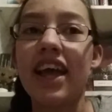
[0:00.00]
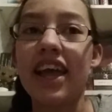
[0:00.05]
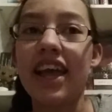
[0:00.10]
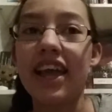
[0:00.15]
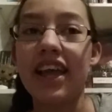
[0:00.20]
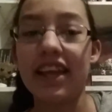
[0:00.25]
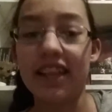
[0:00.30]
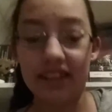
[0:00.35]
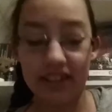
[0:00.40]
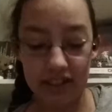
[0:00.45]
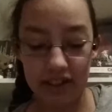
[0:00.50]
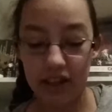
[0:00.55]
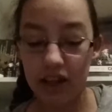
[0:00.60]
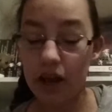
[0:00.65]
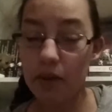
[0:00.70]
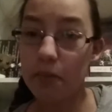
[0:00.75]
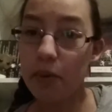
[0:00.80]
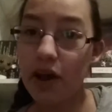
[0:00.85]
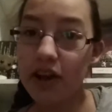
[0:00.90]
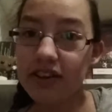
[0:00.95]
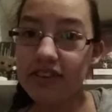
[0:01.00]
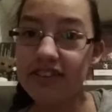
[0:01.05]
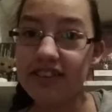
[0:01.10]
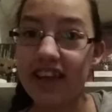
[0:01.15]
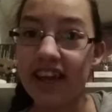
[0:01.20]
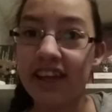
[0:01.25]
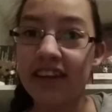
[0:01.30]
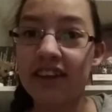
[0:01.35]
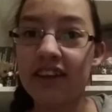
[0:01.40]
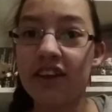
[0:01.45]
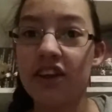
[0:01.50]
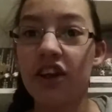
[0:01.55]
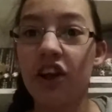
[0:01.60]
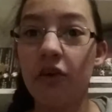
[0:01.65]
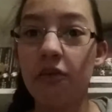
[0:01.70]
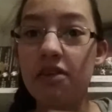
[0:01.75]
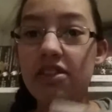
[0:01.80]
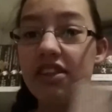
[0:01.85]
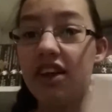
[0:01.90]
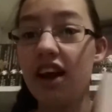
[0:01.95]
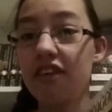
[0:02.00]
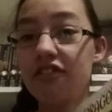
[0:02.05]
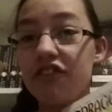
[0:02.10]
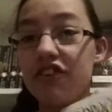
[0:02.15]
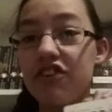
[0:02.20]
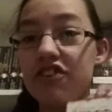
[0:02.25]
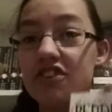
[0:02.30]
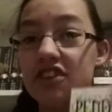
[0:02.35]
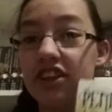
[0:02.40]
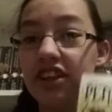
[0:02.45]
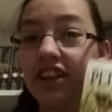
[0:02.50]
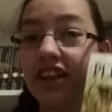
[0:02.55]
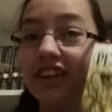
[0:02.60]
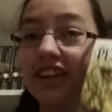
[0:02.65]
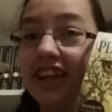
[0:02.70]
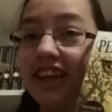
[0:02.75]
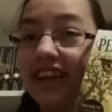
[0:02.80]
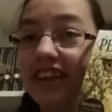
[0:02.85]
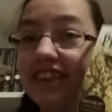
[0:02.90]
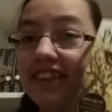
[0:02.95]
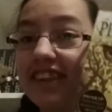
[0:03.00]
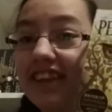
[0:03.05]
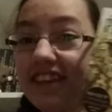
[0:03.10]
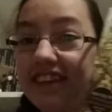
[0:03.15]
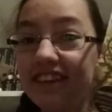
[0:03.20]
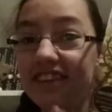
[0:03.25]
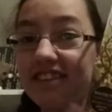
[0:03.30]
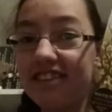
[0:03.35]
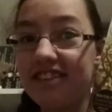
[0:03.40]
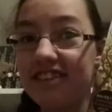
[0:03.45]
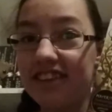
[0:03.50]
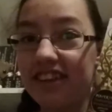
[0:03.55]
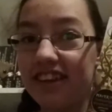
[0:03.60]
in a box set with covers like these.